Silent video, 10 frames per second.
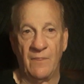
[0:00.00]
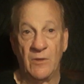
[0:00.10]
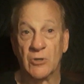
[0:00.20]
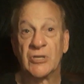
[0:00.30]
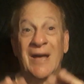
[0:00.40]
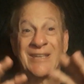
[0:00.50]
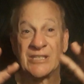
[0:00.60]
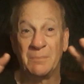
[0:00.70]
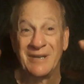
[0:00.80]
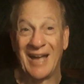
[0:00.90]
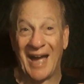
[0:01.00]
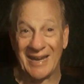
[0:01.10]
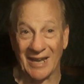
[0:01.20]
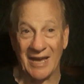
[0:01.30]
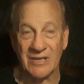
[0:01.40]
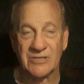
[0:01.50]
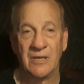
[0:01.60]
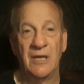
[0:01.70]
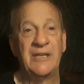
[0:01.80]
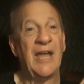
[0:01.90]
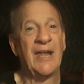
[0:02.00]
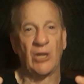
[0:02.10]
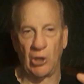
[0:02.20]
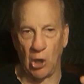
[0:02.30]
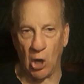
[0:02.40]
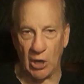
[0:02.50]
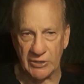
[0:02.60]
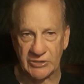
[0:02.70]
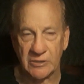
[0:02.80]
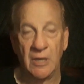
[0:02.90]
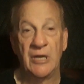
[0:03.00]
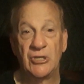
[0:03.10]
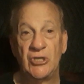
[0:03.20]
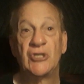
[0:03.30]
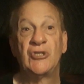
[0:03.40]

There's some guidelines, not laws, just